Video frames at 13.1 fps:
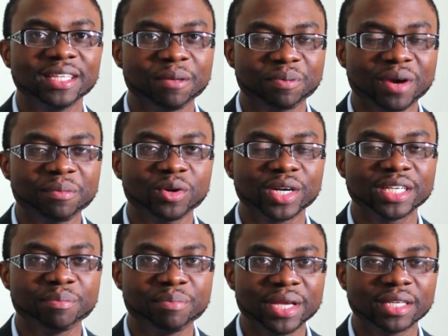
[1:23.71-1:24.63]
they probably
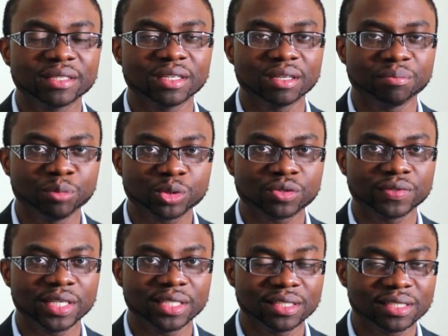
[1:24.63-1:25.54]
already made most
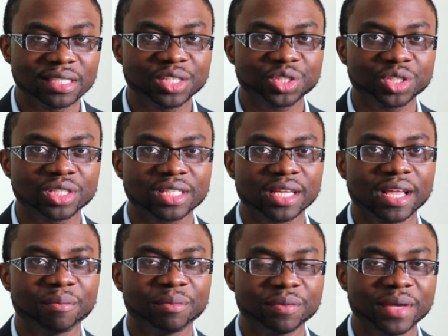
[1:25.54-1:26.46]
of their decisions,
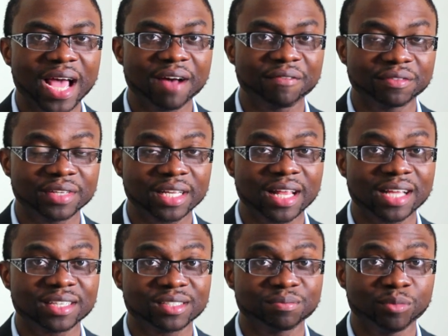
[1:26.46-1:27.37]
and maybe half of the
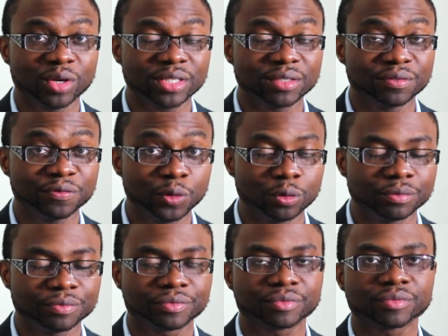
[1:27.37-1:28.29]
class is more than full.